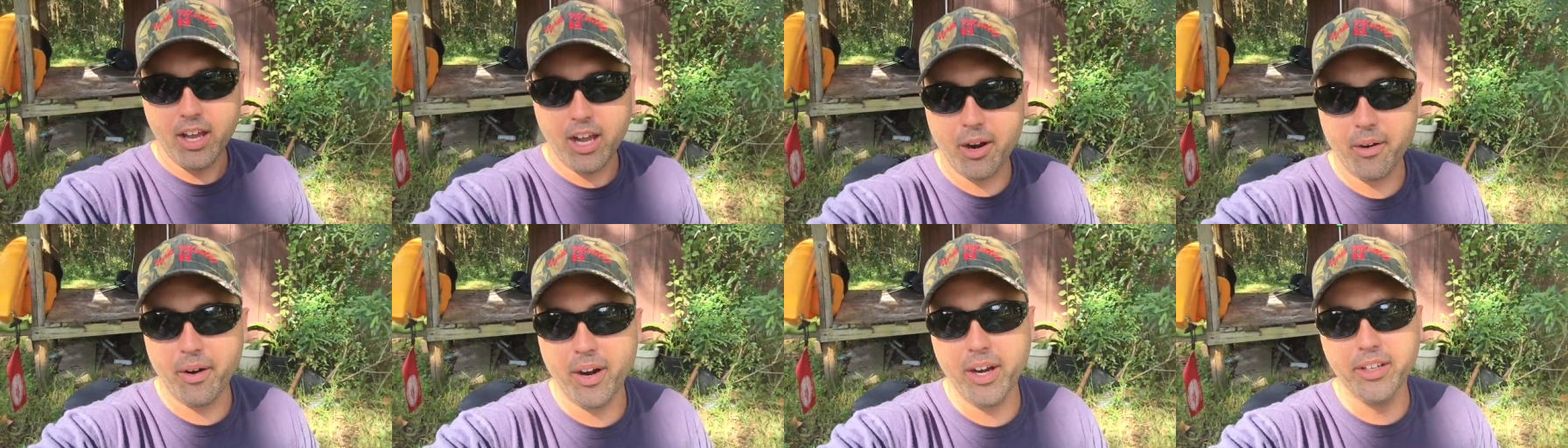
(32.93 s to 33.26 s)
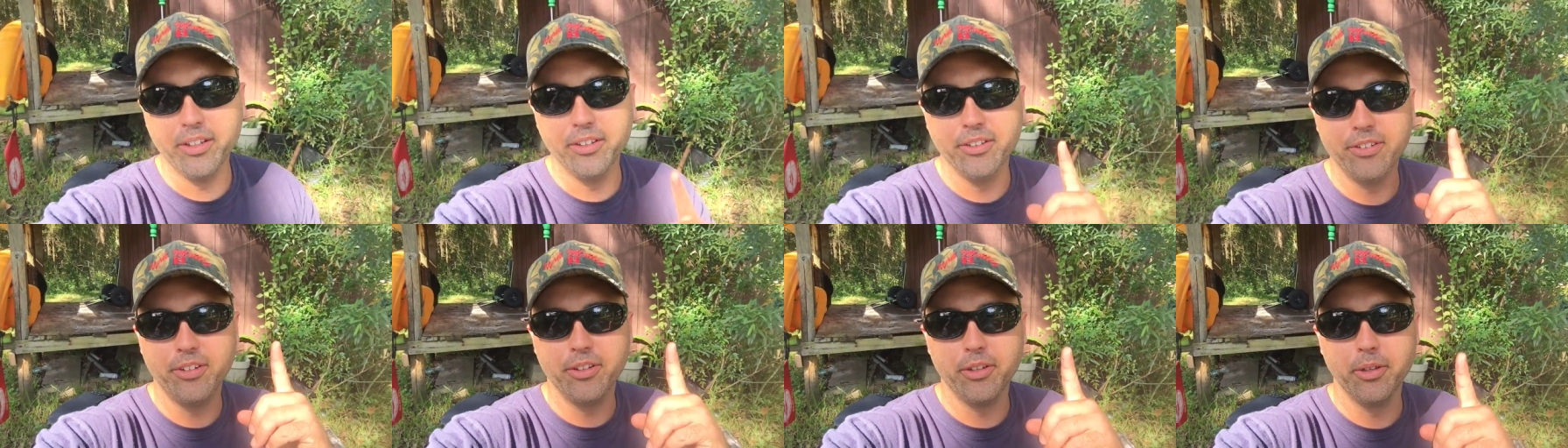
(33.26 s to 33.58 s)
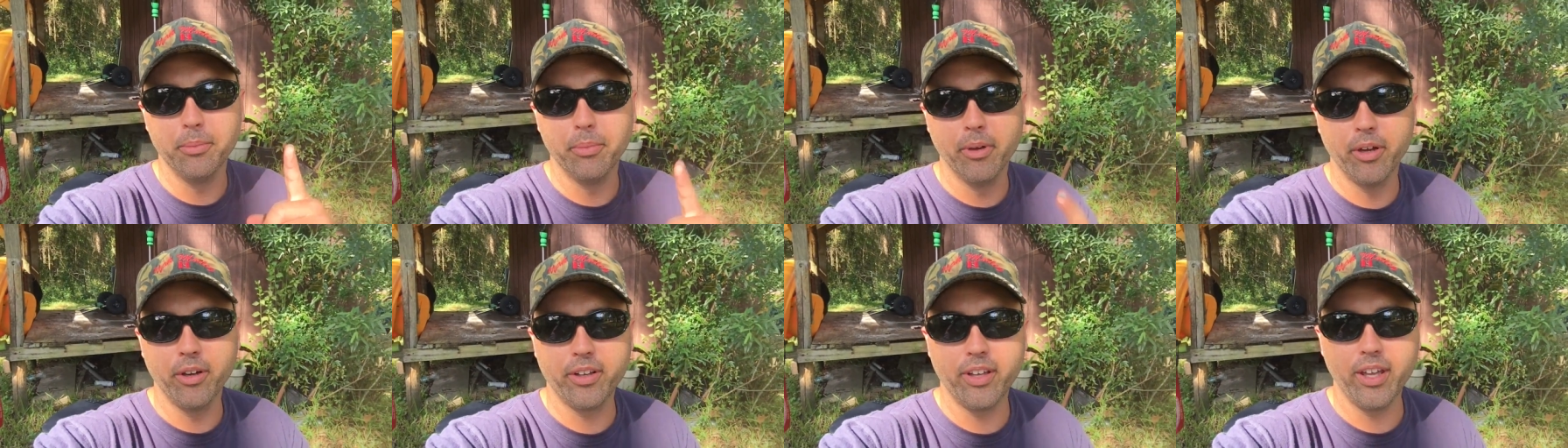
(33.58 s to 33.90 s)
All right,
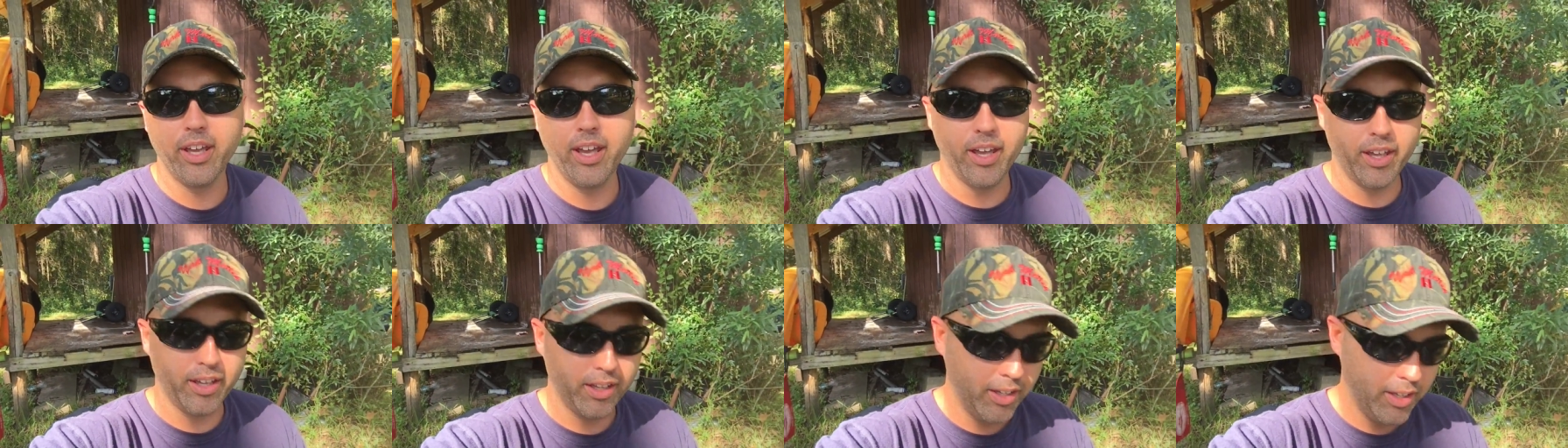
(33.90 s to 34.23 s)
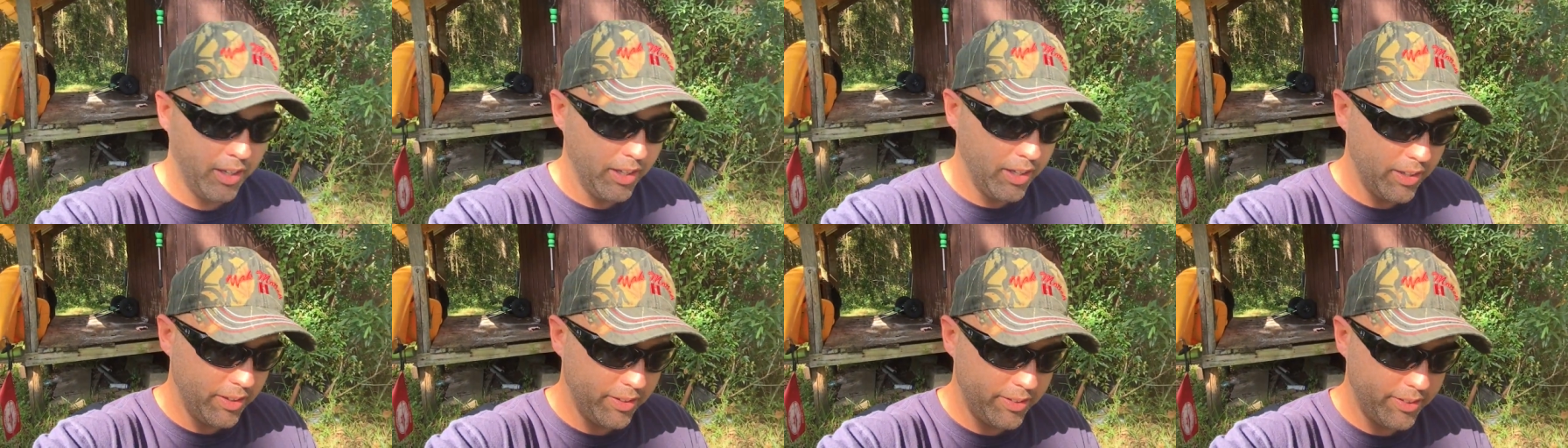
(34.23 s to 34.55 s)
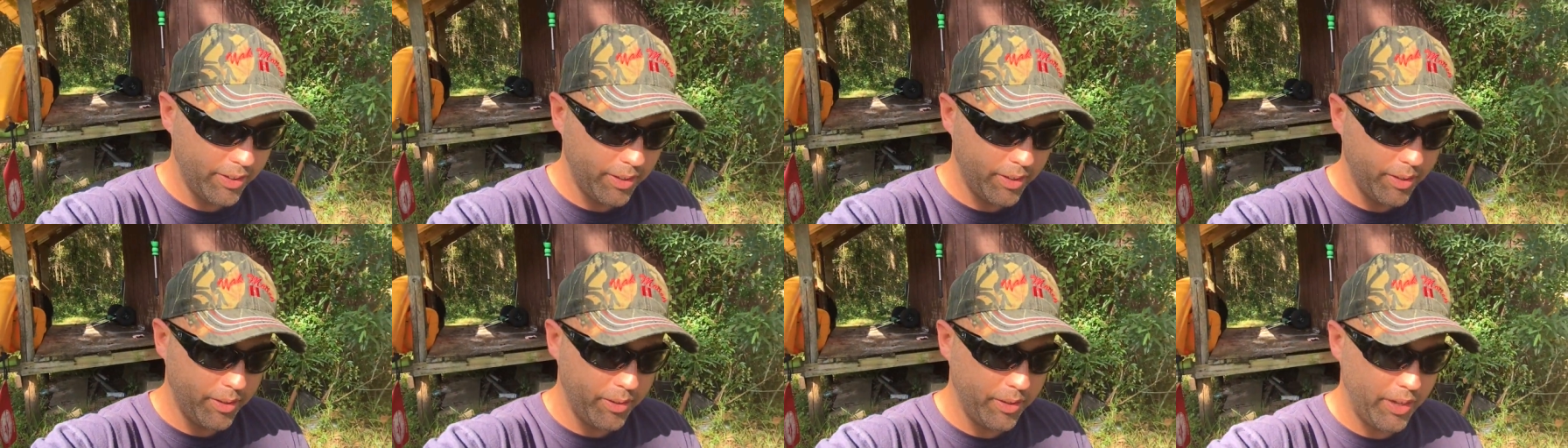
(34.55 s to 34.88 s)
YouTube, okay.
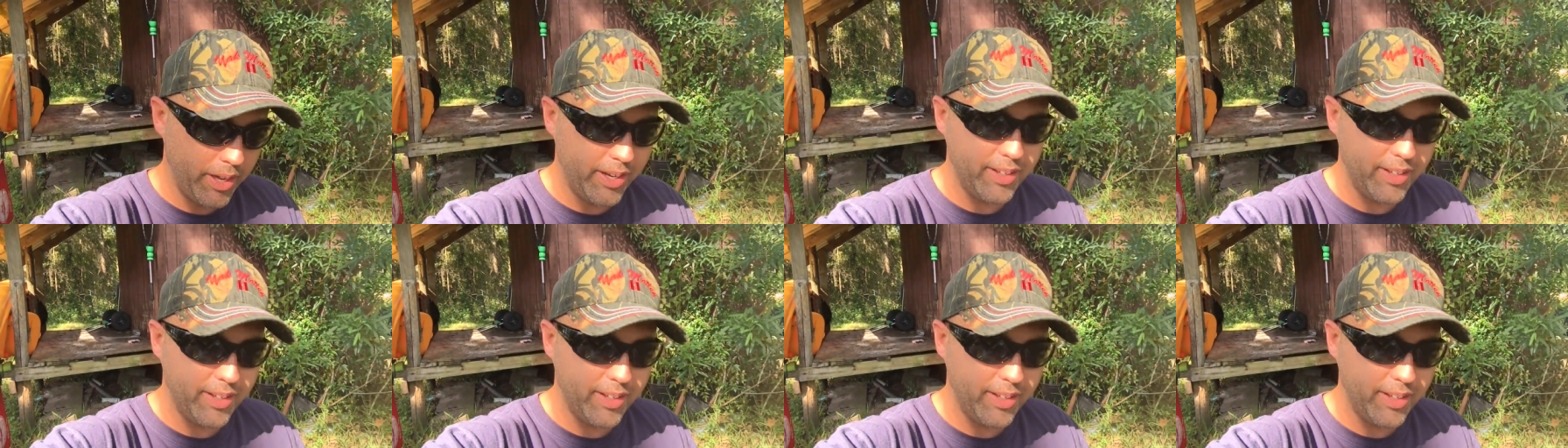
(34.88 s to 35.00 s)
So